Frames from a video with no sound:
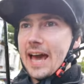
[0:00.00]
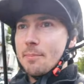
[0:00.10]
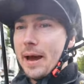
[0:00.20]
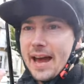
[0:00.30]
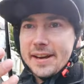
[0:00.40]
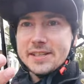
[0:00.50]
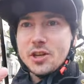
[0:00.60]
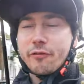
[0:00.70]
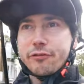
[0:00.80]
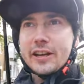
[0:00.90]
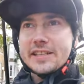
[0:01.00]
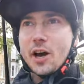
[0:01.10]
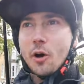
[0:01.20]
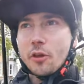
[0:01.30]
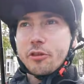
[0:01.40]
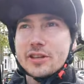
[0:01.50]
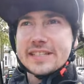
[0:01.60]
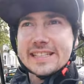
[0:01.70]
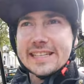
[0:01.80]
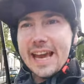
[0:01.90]
my hand is not free to hold the
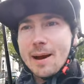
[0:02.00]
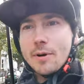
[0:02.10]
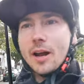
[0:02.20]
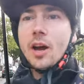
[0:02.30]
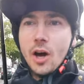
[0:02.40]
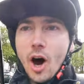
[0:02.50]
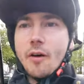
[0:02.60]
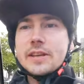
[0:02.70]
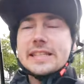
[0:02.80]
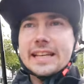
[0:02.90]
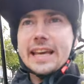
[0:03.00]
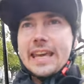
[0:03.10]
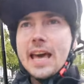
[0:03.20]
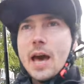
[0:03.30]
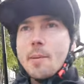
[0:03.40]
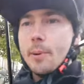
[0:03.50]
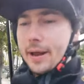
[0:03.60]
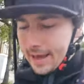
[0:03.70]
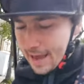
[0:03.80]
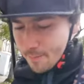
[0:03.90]
360 camera, obviously,
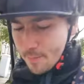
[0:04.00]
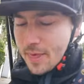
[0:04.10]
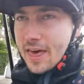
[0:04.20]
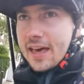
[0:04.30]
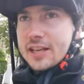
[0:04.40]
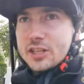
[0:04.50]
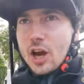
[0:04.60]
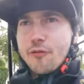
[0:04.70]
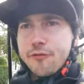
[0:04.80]
but so